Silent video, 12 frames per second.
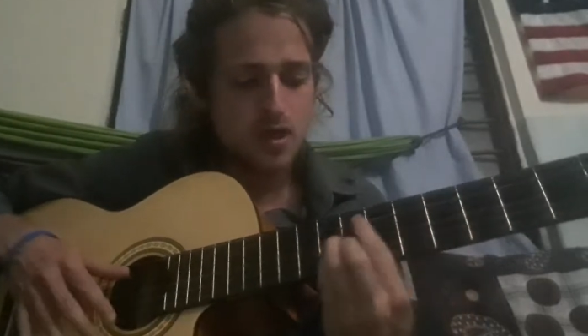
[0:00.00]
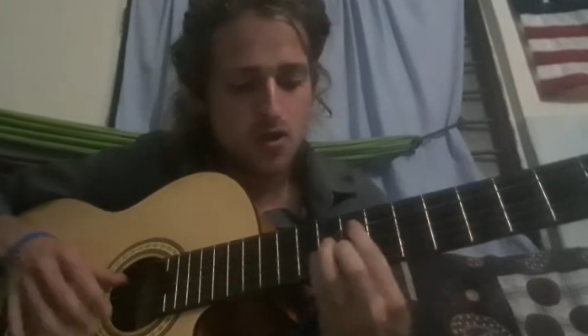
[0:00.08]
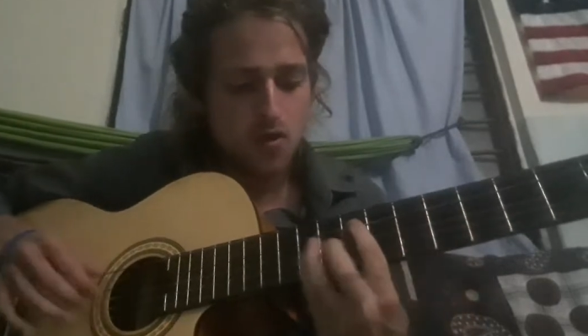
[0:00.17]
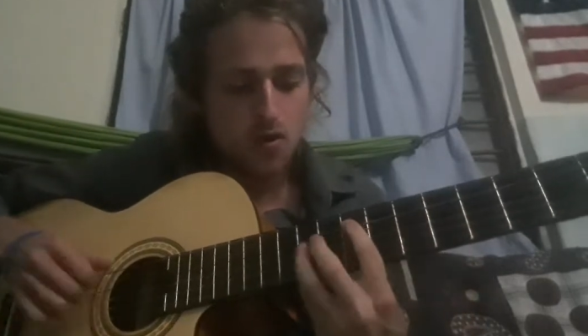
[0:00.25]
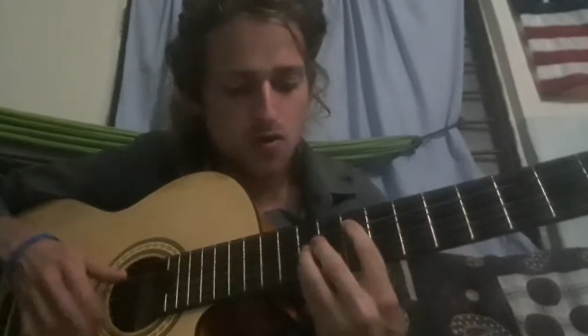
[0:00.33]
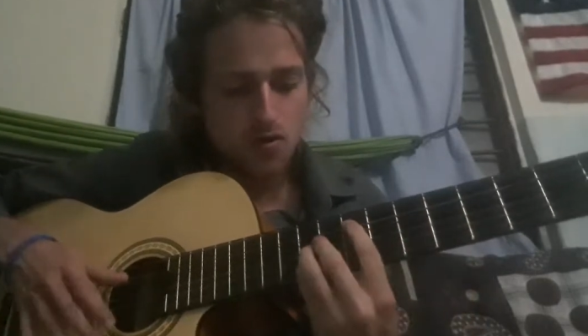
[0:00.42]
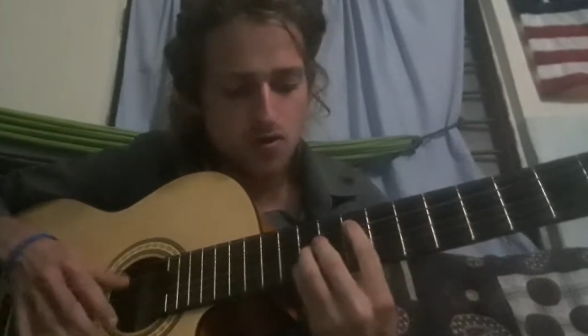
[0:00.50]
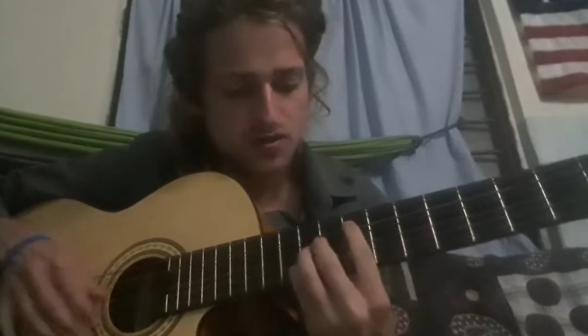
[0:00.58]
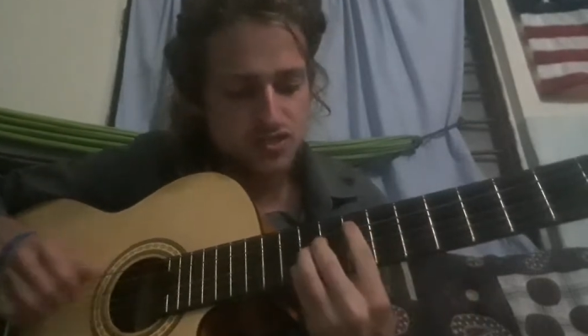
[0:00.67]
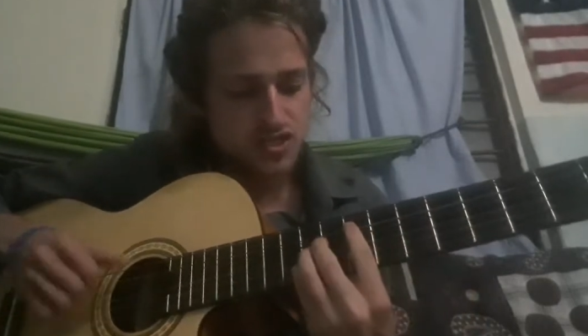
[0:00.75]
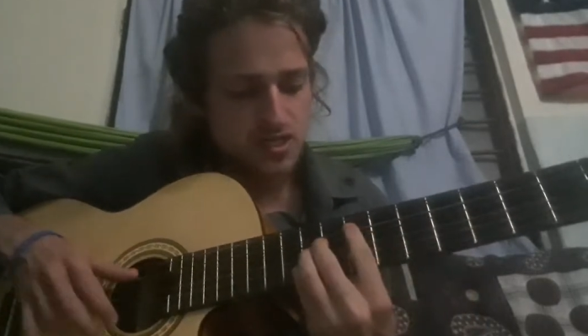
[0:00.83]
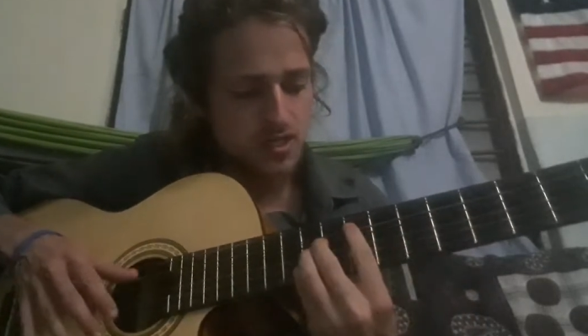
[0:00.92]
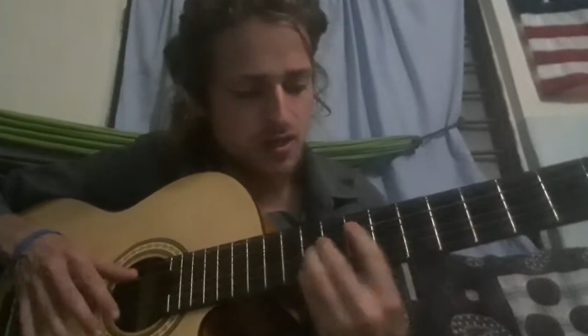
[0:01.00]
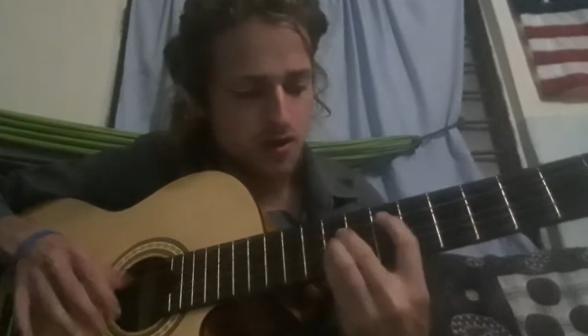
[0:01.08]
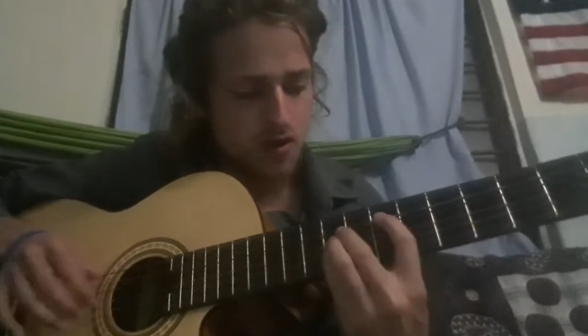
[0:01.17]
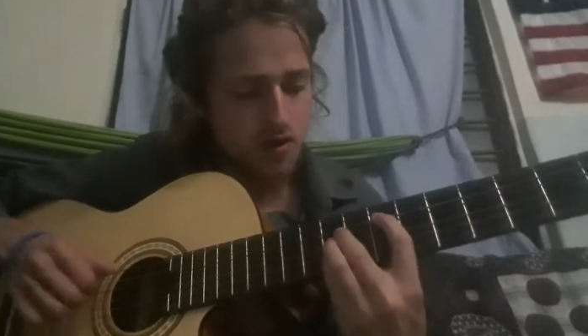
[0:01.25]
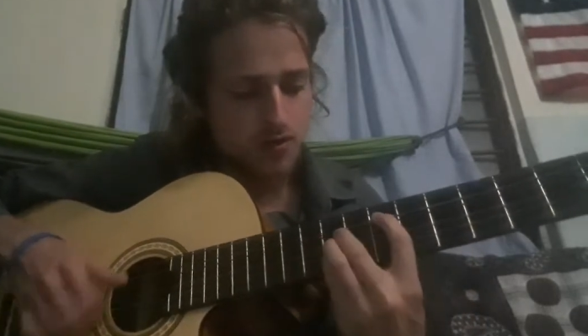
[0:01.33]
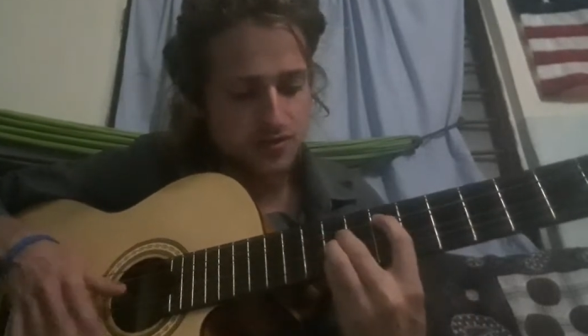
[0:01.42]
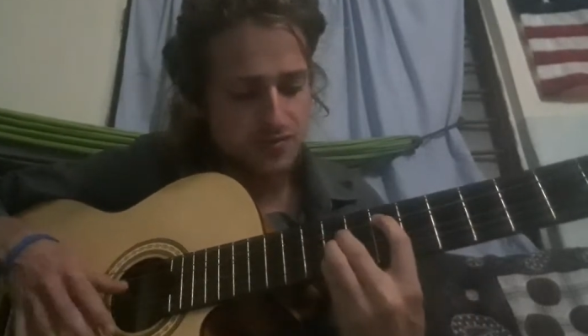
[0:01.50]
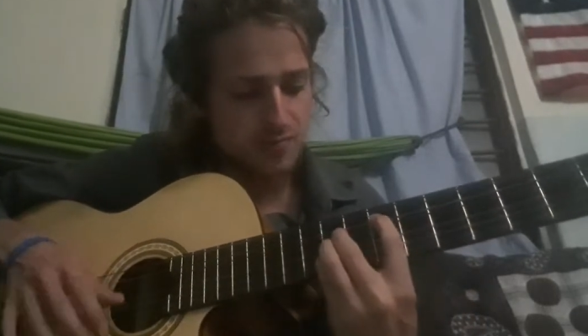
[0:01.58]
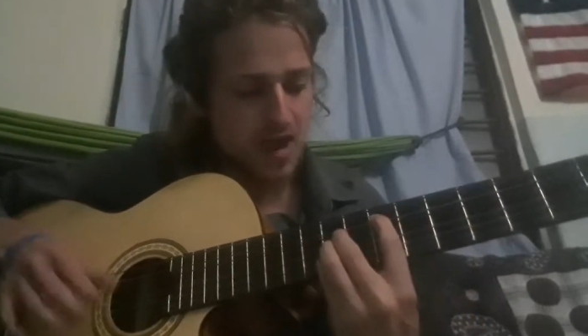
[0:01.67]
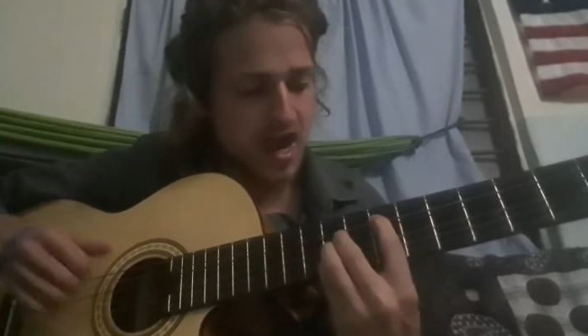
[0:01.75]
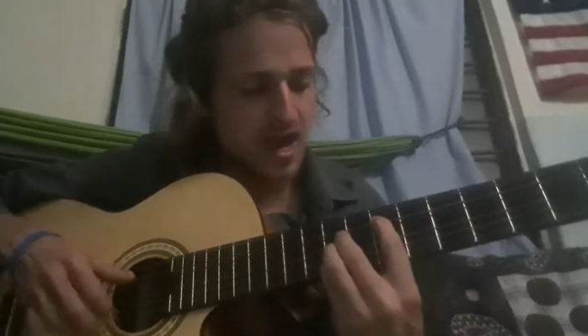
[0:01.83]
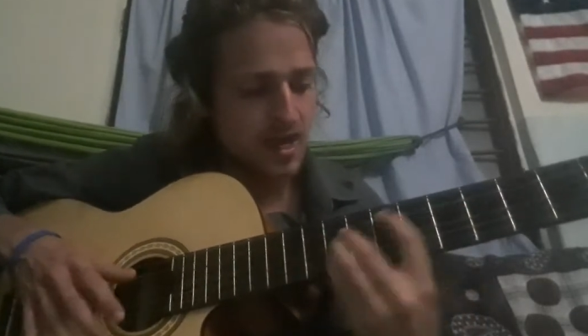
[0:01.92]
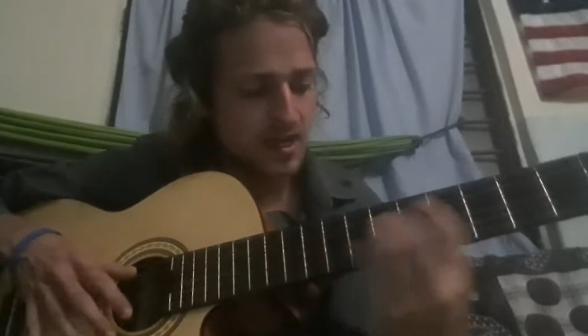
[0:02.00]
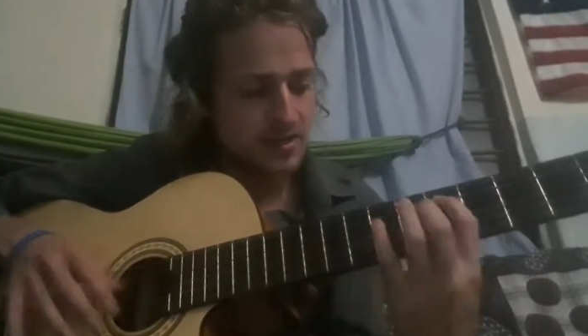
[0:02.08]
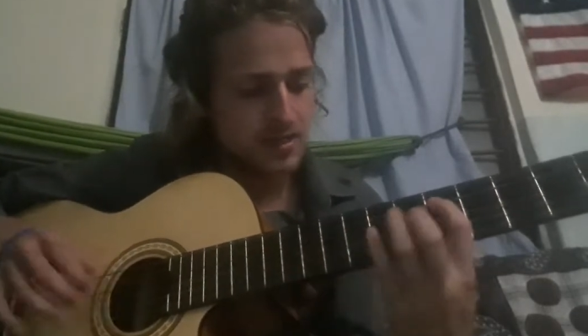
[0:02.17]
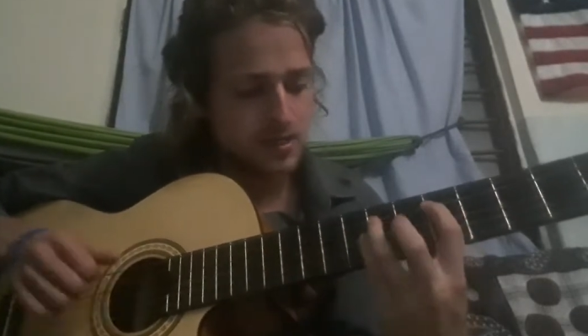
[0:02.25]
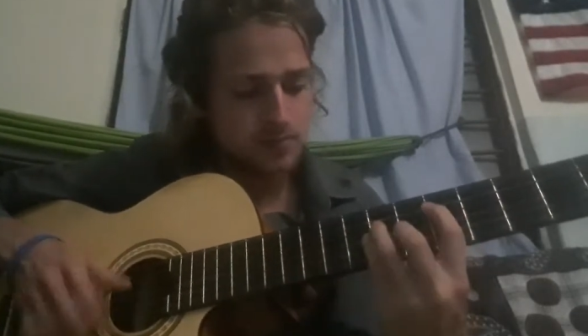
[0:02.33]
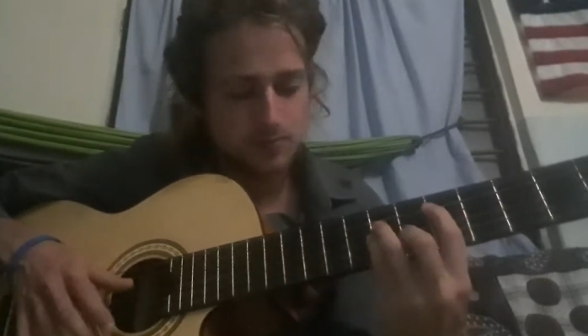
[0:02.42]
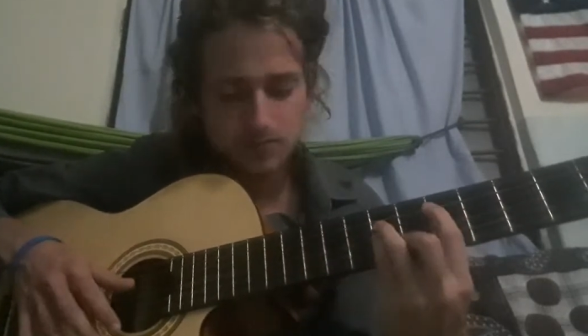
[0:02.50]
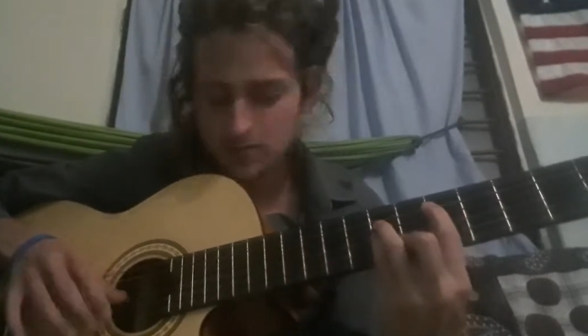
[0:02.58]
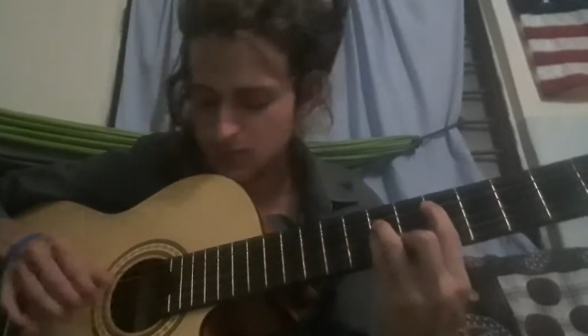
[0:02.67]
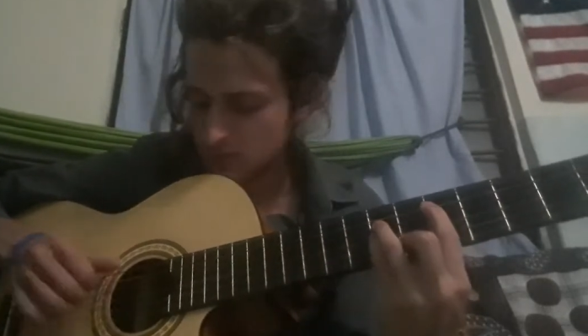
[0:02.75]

oh, she calls my name.